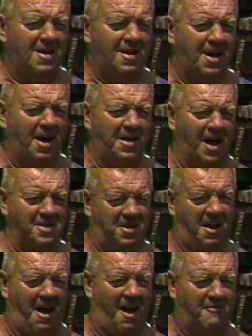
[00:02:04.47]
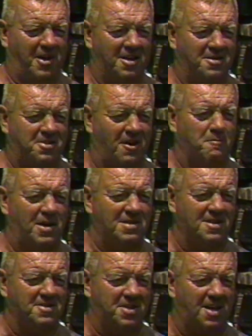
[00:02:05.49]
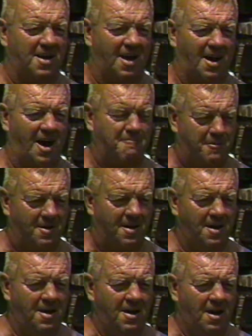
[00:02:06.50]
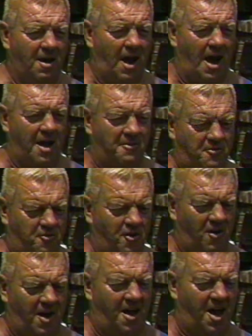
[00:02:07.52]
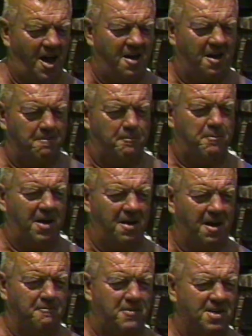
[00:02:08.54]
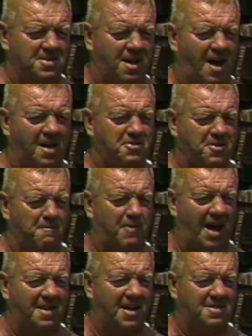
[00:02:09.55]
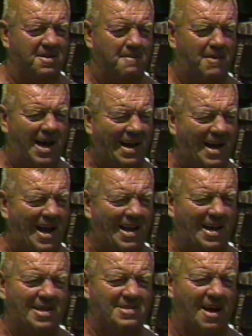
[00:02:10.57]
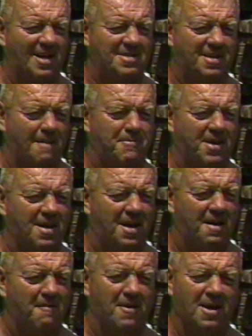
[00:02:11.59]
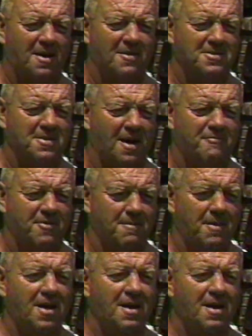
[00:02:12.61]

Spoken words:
He doesn't have any show business. And then I'd go ahead and beat up these guys so bad they'd say, "By golly, he's got something. He really goes after."